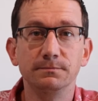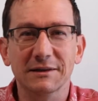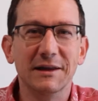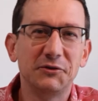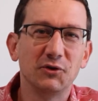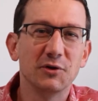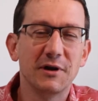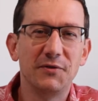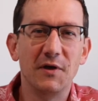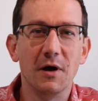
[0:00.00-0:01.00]
Let's look
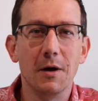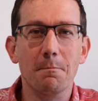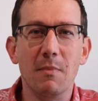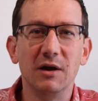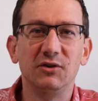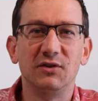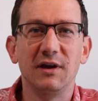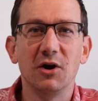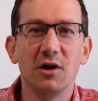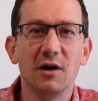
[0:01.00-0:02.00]
at the
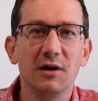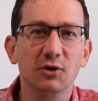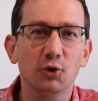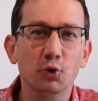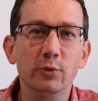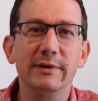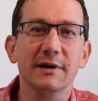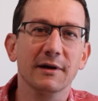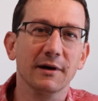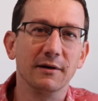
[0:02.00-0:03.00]
Monstera
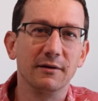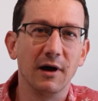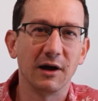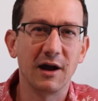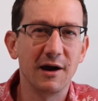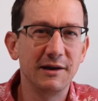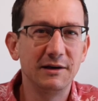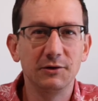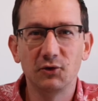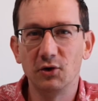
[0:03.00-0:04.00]
dubia. A
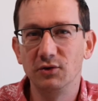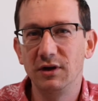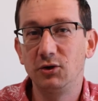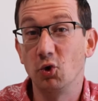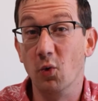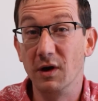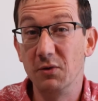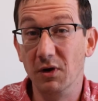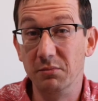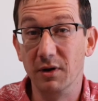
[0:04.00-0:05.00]
cutting is only
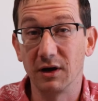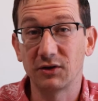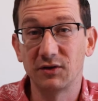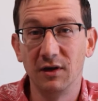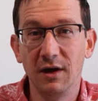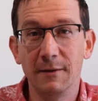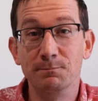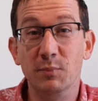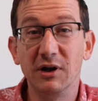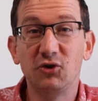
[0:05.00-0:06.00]
$21,
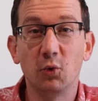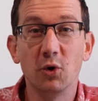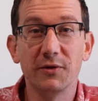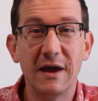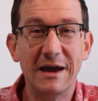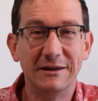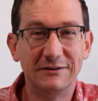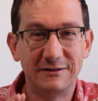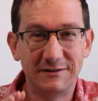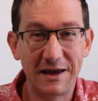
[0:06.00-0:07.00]
but it's worth
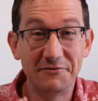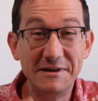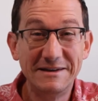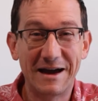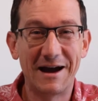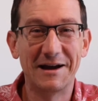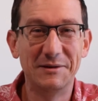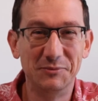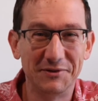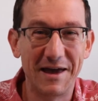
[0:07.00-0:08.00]
7
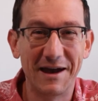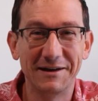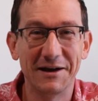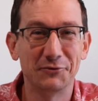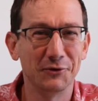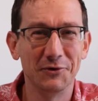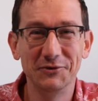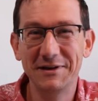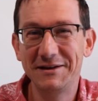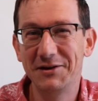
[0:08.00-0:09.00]
times that after
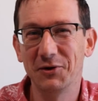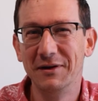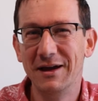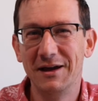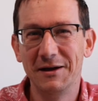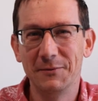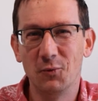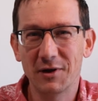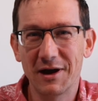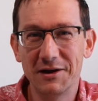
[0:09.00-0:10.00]
only a year.
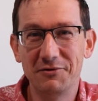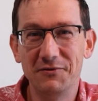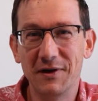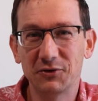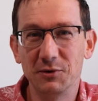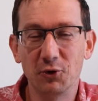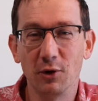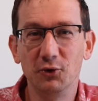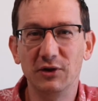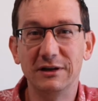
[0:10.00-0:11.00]
What kind of investment
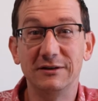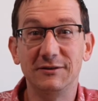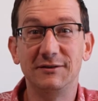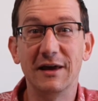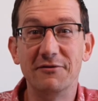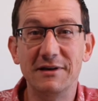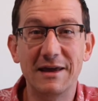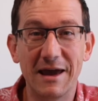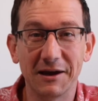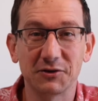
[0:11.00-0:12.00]
grows at
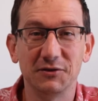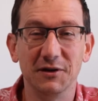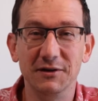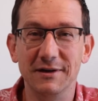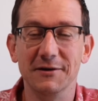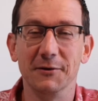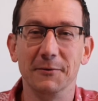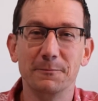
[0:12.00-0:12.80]
7x a year?